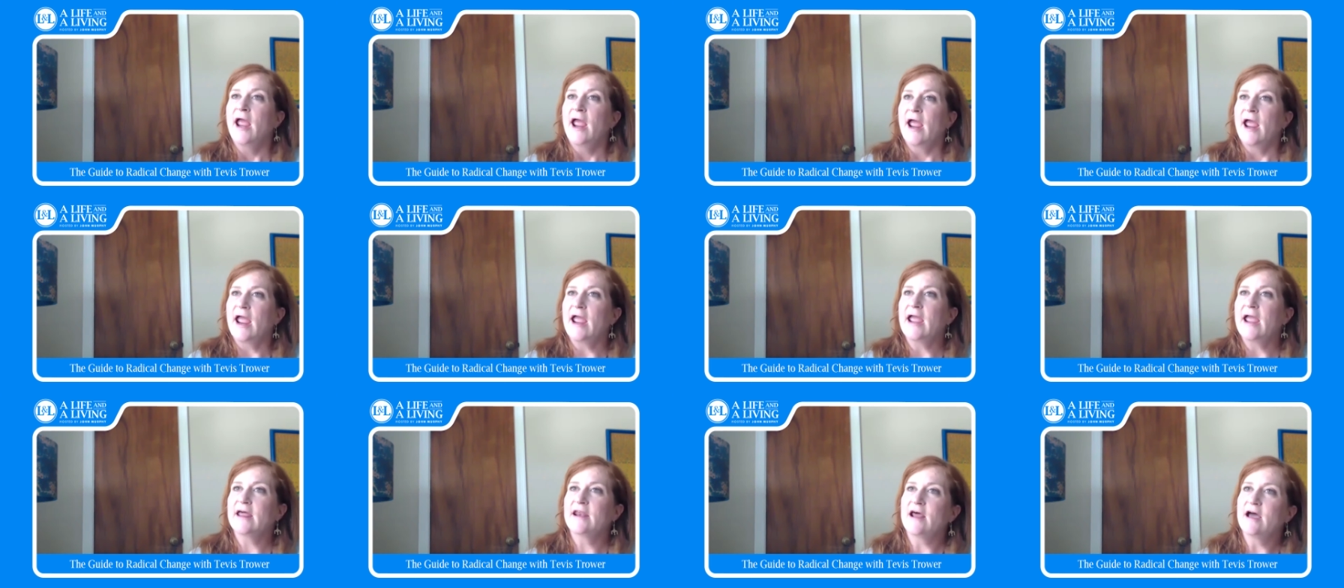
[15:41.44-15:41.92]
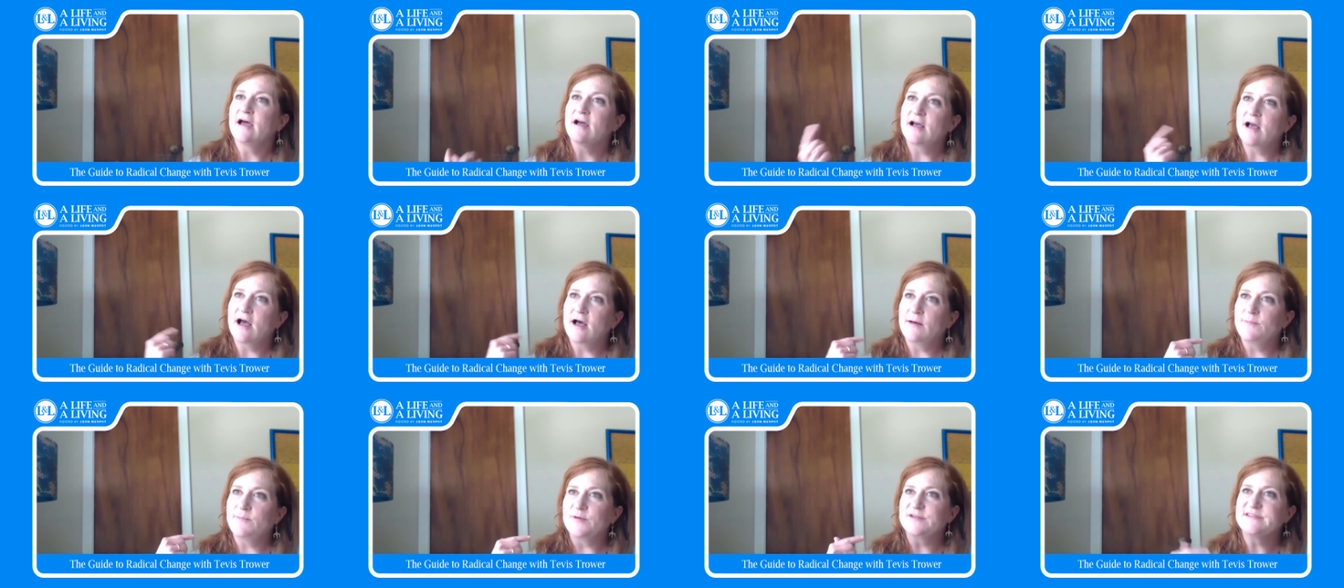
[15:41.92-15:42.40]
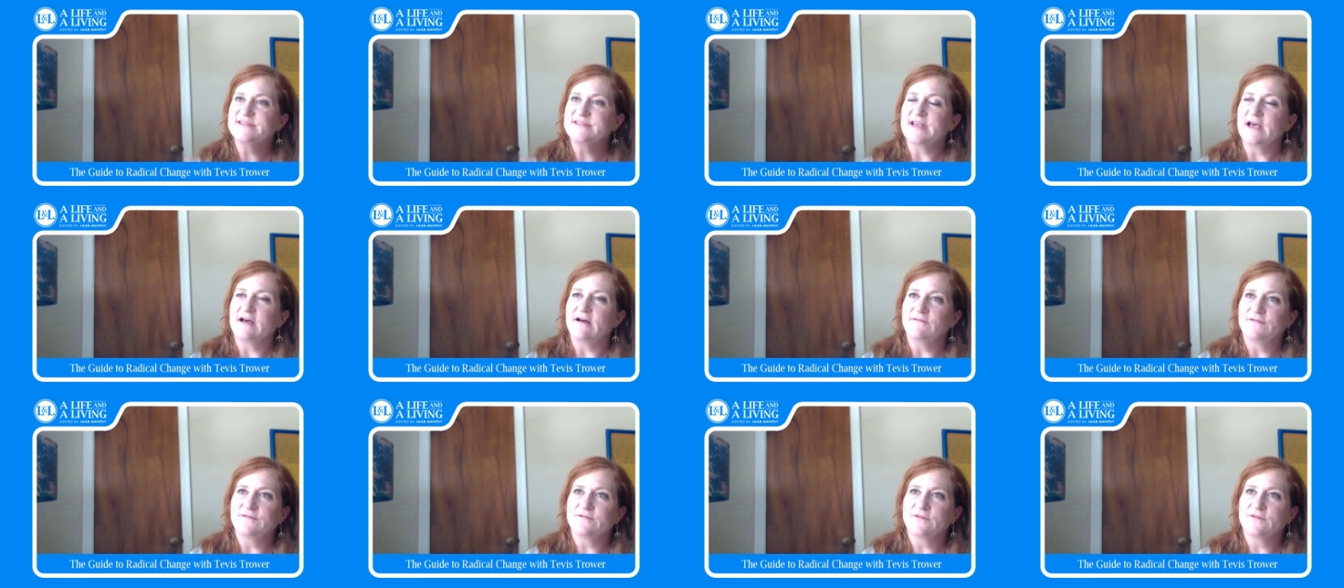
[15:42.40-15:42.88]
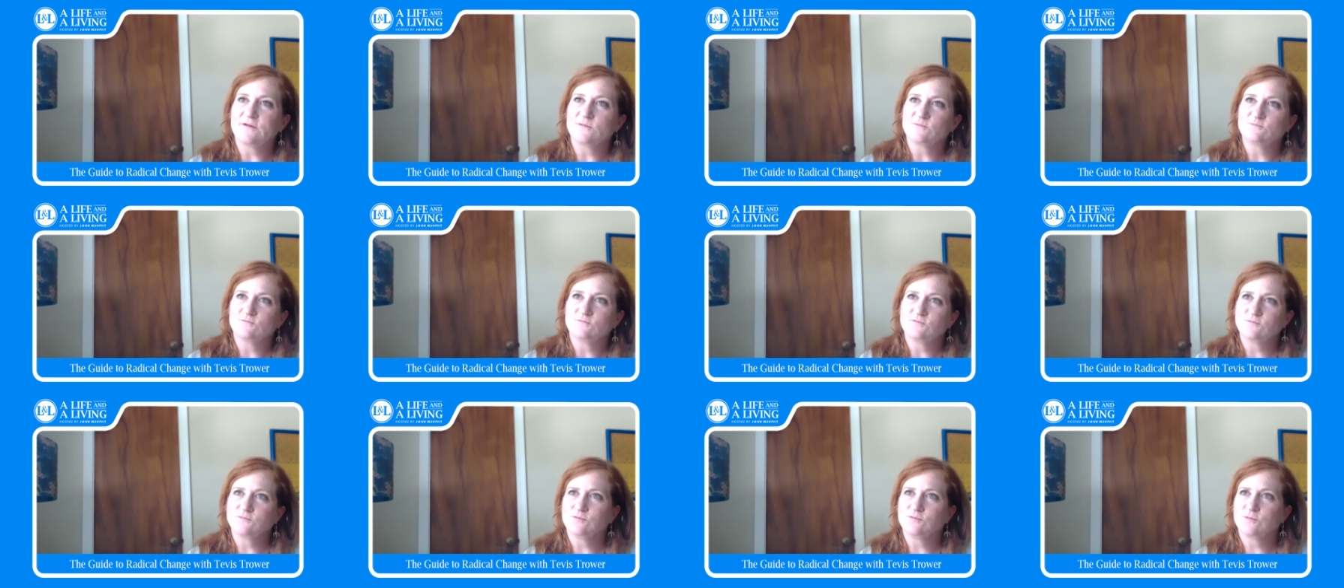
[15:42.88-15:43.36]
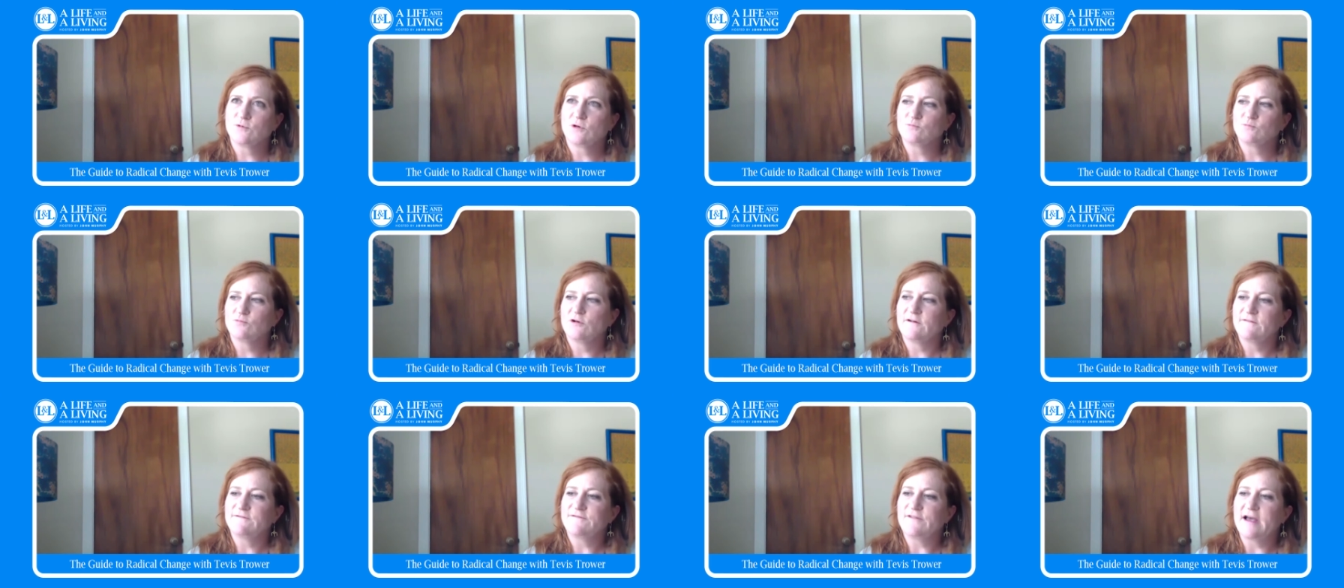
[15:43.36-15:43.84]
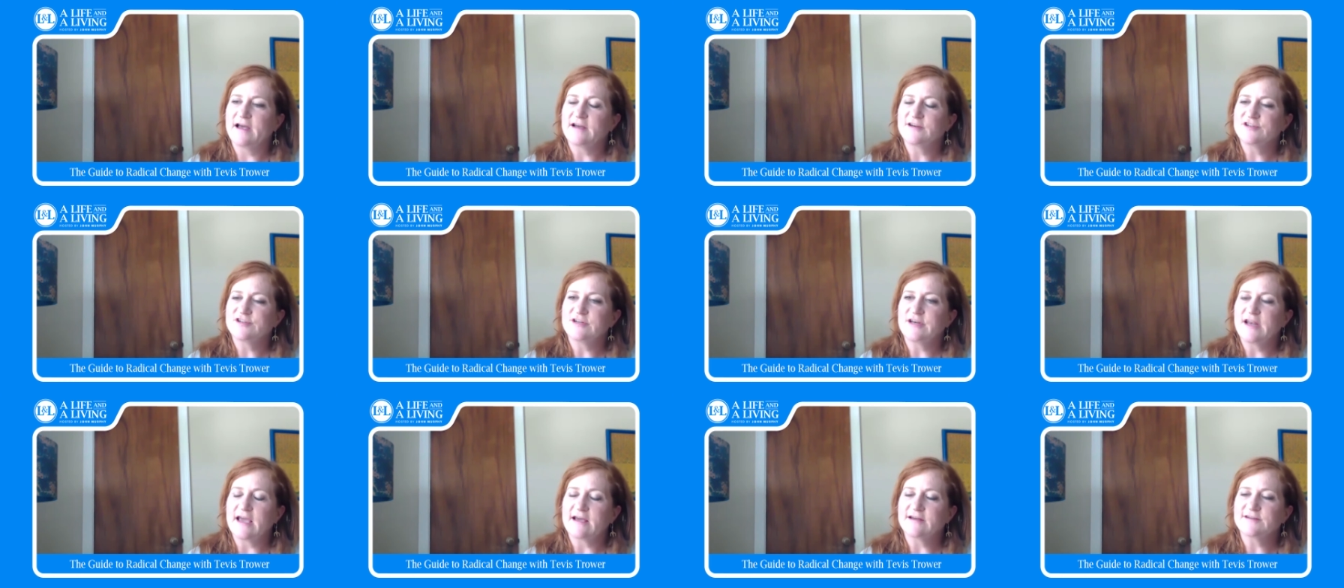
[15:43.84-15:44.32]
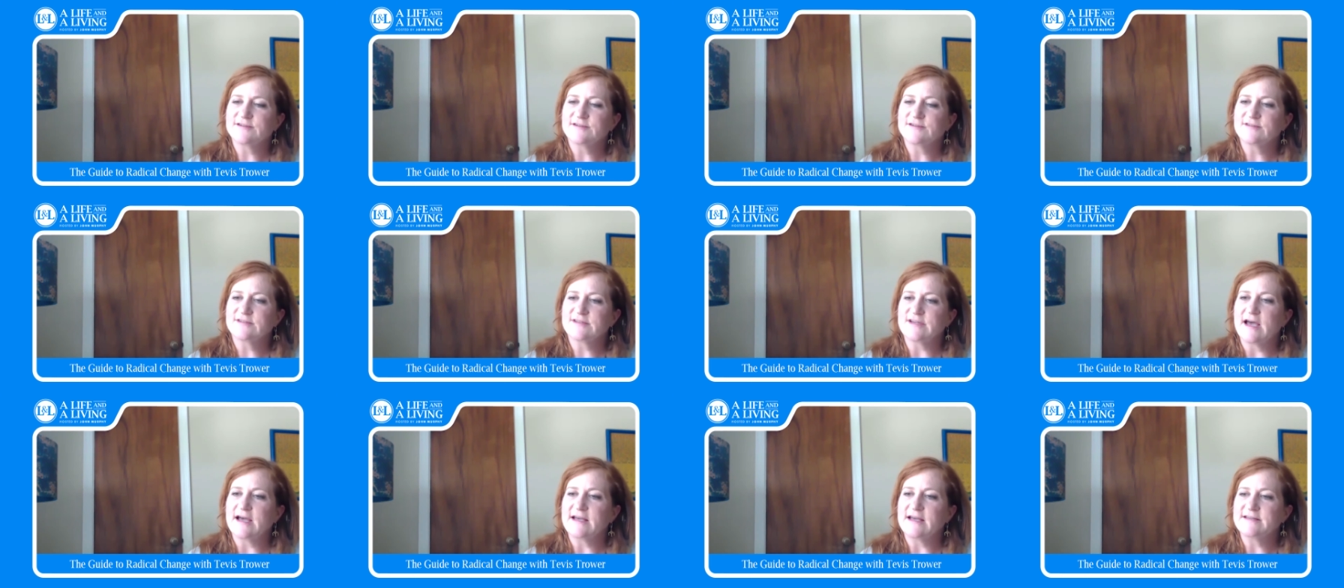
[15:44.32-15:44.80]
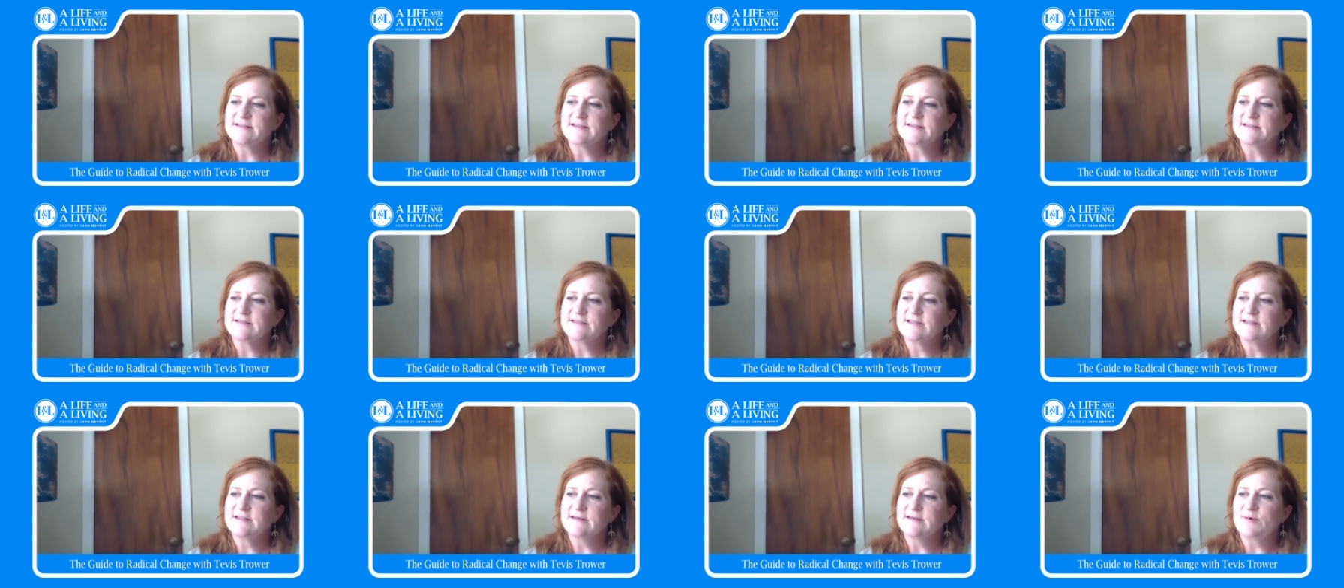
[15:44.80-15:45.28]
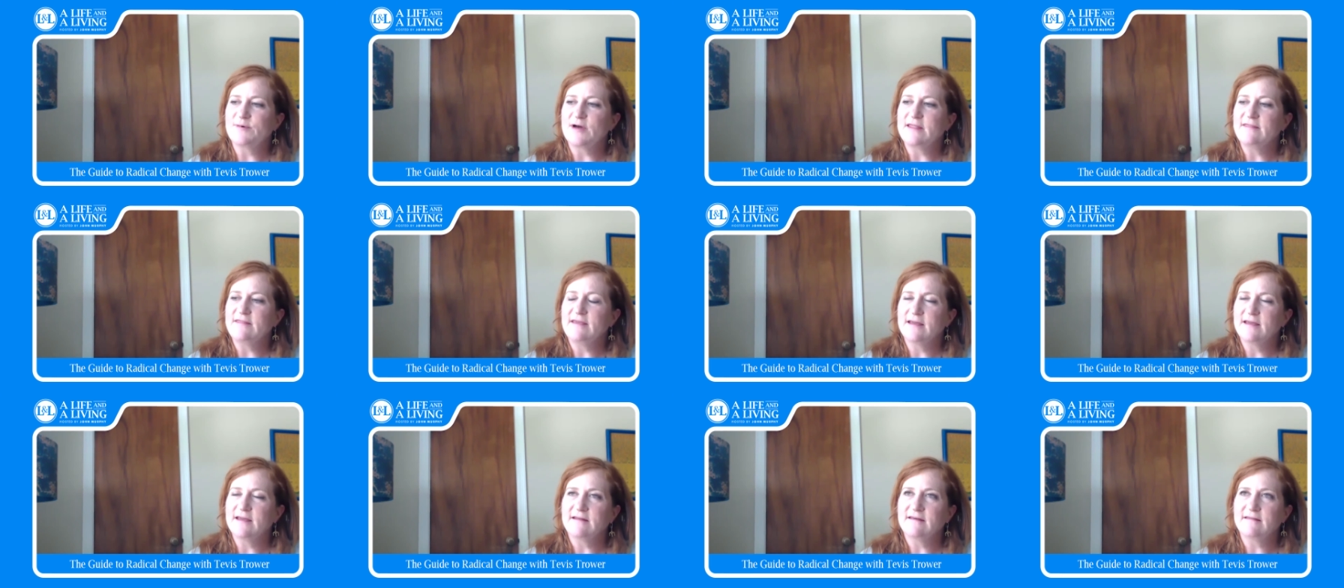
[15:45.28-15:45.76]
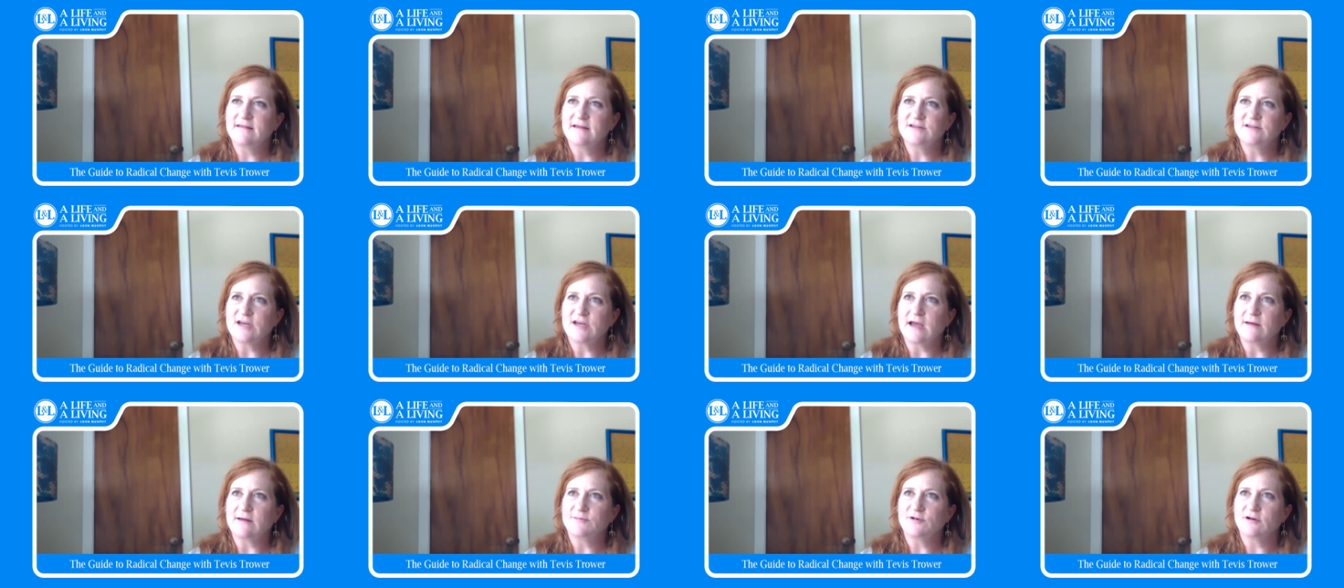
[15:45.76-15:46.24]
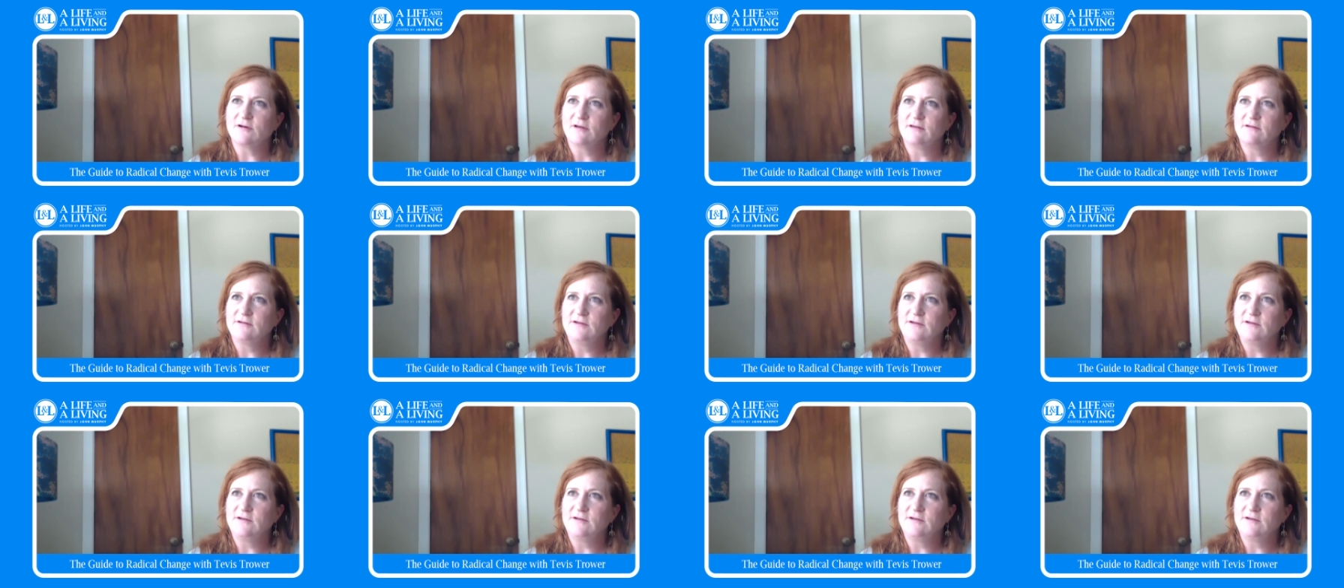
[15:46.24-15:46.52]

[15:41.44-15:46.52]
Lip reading: and a couple self-reflection exercises that by the end of the chapter,